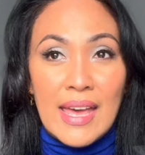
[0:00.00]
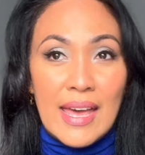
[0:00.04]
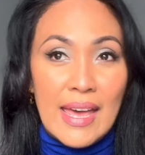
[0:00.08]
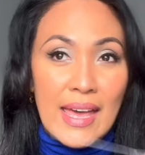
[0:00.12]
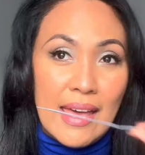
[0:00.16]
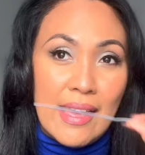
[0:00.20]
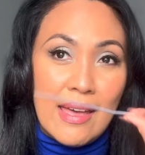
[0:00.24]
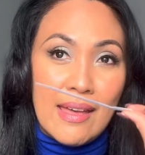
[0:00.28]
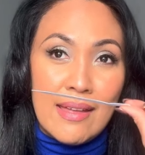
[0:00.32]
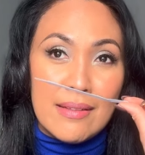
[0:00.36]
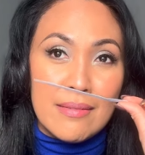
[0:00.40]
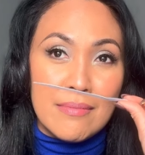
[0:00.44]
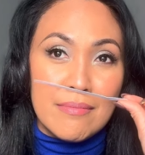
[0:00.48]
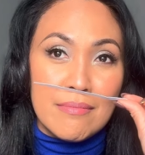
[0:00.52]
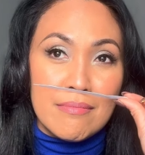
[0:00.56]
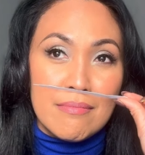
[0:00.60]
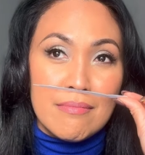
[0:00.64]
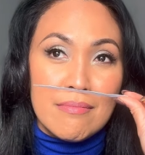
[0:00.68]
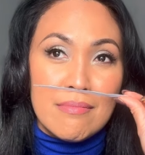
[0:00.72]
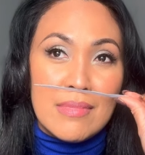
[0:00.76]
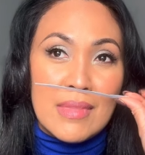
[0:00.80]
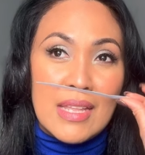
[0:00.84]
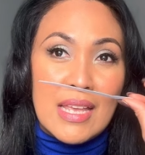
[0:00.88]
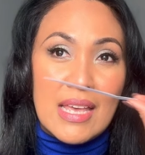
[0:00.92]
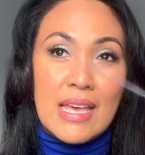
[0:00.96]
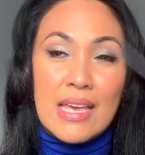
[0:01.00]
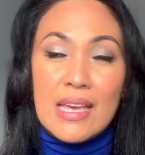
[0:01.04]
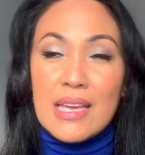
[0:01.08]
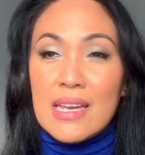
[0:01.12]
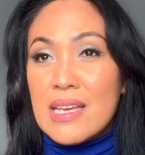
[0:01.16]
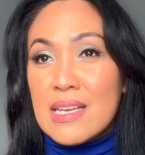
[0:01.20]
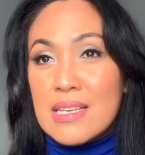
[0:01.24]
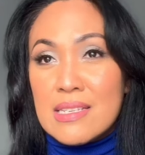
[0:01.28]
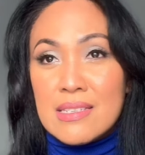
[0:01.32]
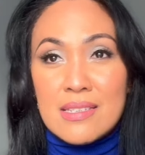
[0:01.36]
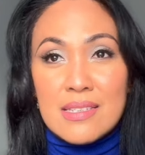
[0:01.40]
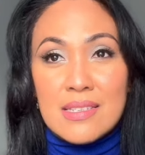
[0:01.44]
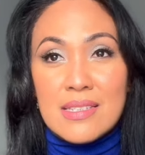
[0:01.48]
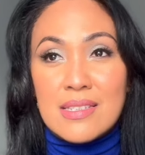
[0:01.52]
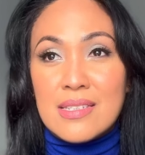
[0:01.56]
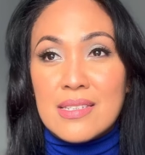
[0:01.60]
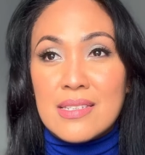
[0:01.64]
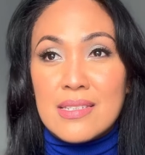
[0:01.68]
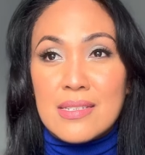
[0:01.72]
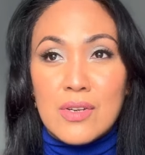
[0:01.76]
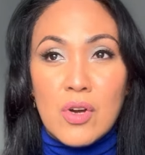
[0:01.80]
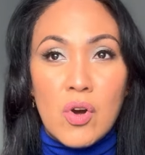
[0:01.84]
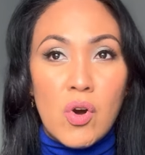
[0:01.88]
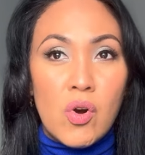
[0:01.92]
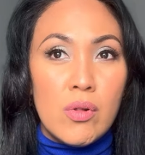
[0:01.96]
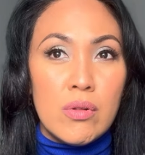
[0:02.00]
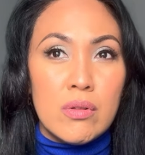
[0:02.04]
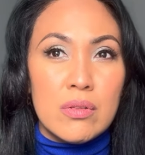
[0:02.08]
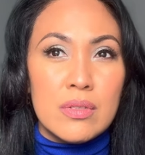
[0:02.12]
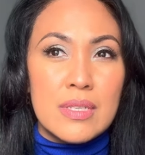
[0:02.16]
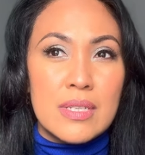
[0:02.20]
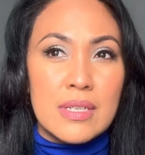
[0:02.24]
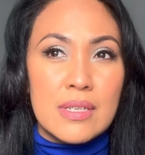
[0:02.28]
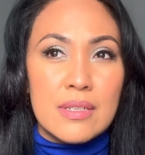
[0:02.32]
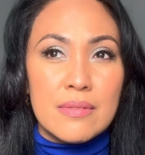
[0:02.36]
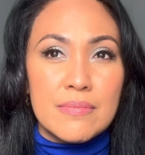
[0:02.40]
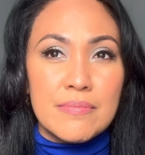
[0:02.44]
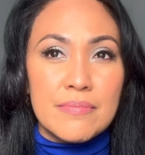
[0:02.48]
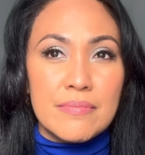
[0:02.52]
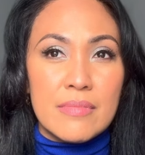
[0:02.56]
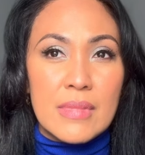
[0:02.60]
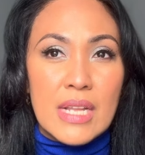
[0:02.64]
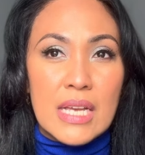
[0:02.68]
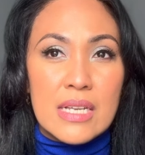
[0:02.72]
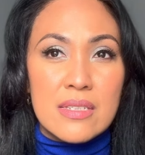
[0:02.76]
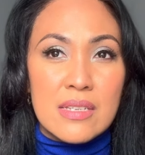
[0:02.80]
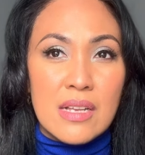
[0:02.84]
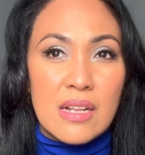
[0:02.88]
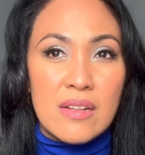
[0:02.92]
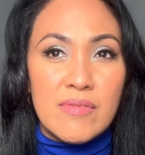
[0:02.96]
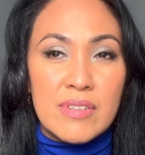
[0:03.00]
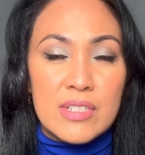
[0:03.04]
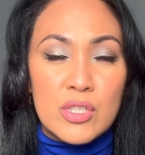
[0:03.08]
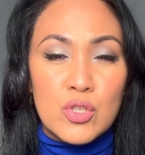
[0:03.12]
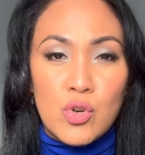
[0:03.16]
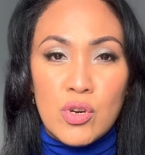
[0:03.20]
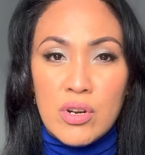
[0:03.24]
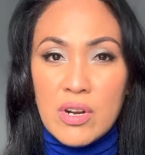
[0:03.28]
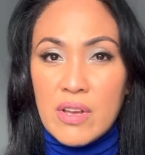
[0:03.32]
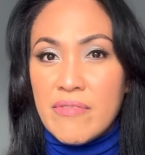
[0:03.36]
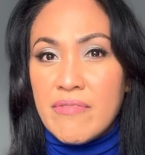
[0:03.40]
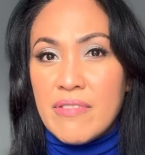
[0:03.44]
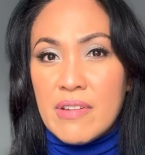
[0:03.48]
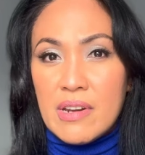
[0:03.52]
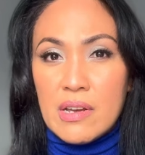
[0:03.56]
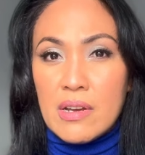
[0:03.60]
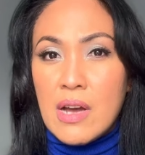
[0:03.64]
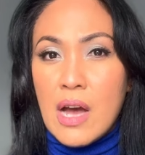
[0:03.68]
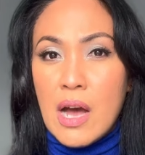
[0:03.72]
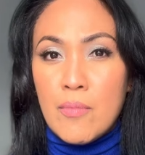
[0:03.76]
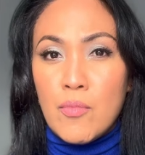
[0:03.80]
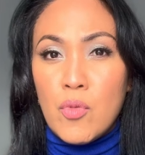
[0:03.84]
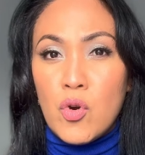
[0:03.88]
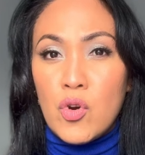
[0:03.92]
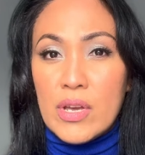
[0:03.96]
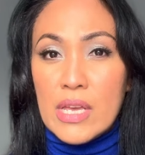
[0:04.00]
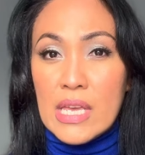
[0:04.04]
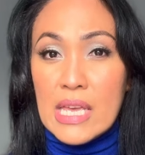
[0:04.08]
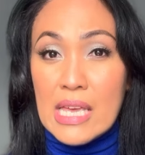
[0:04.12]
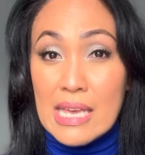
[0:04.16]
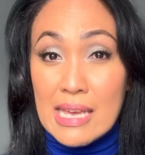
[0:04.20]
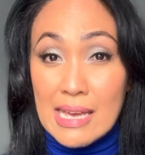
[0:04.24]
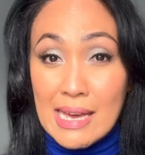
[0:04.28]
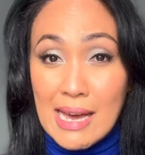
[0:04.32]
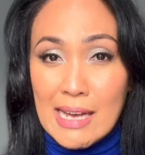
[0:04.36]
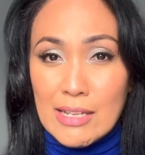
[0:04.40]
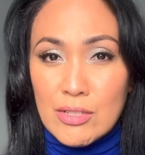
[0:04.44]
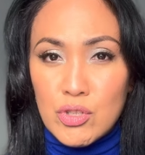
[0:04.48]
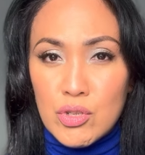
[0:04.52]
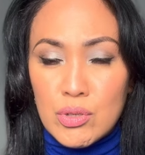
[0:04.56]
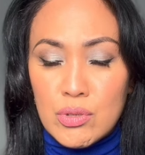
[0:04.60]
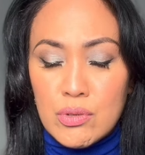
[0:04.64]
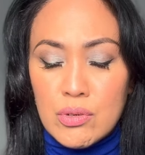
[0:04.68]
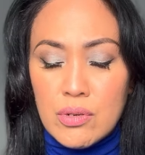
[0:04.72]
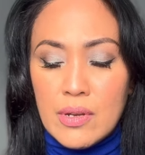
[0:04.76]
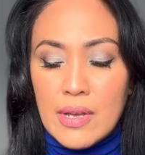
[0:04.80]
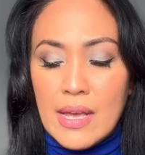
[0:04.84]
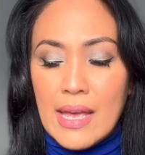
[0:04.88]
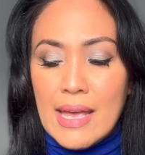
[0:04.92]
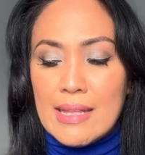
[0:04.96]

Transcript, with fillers: And it is called Salvatore Ferragamo Incanto.